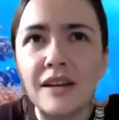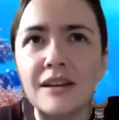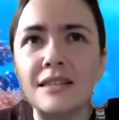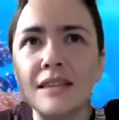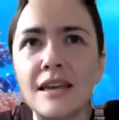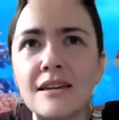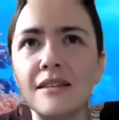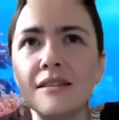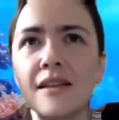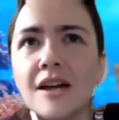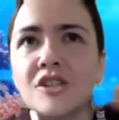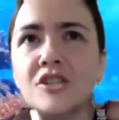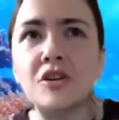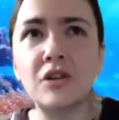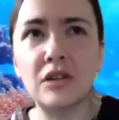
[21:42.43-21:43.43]
on a
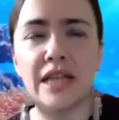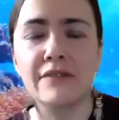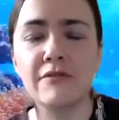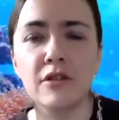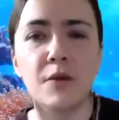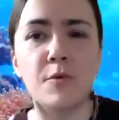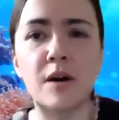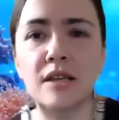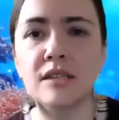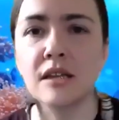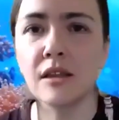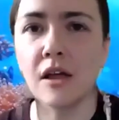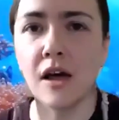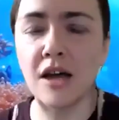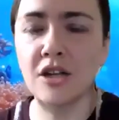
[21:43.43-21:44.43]
psychological level, I wanted to
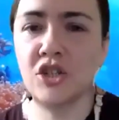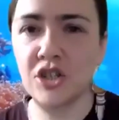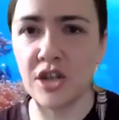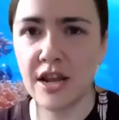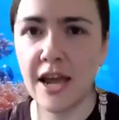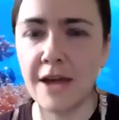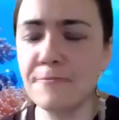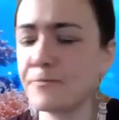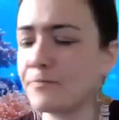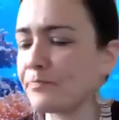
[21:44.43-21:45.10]
launch today